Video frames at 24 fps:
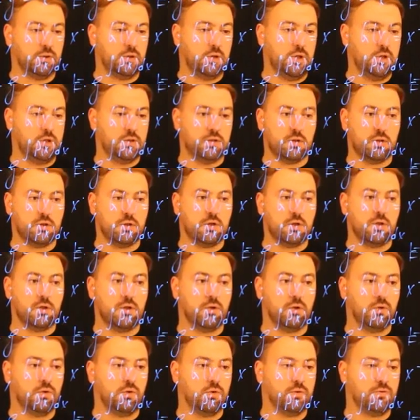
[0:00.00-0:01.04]

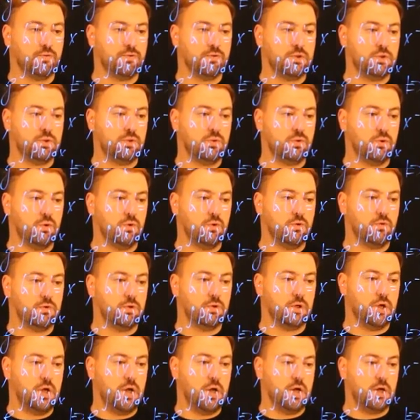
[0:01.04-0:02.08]
integral of 2
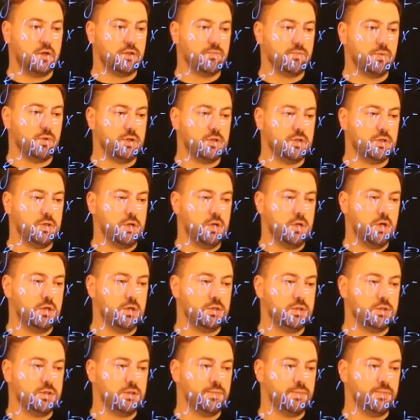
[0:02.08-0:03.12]
over x by
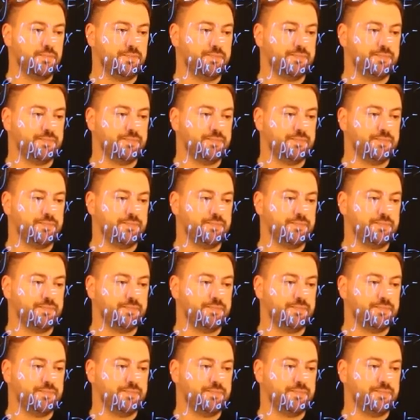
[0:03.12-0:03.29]
dx.